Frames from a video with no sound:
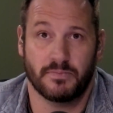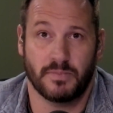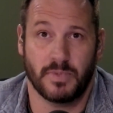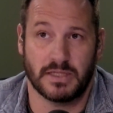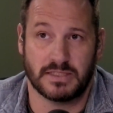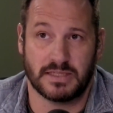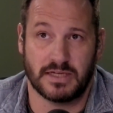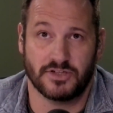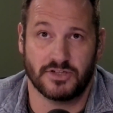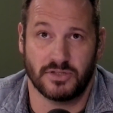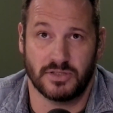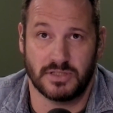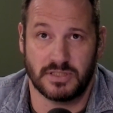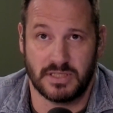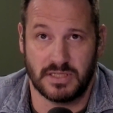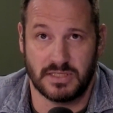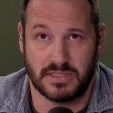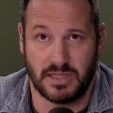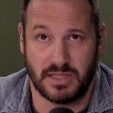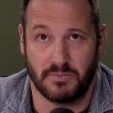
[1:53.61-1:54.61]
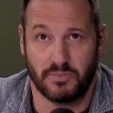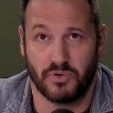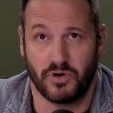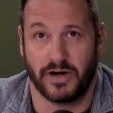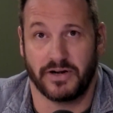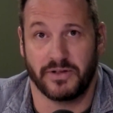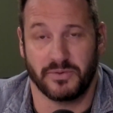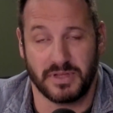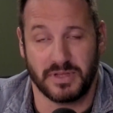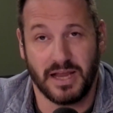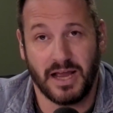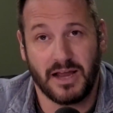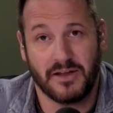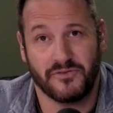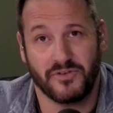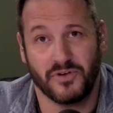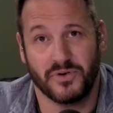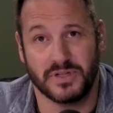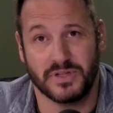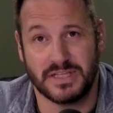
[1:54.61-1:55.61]
essentially since they brought out the
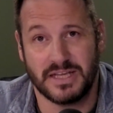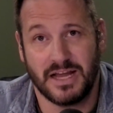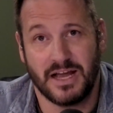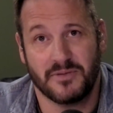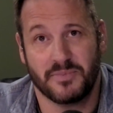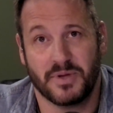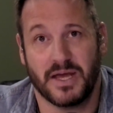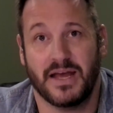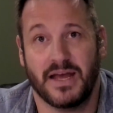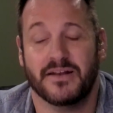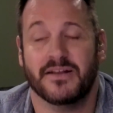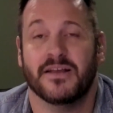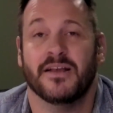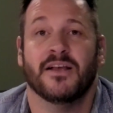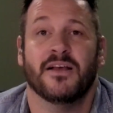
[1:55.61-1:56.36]
iPhone and the iPad,